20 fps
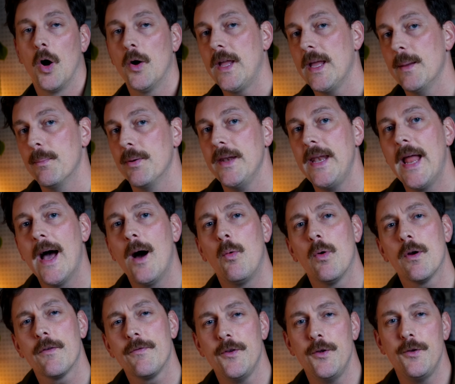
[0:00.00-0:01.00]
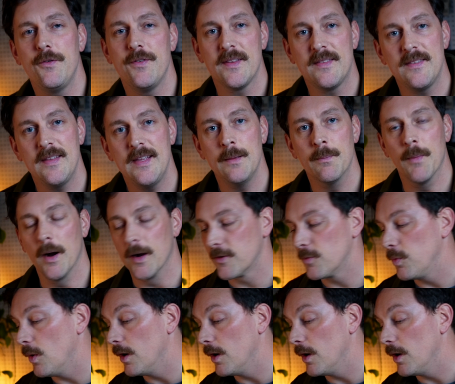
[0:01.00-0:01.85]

Okay, but now what if you're using Tmux?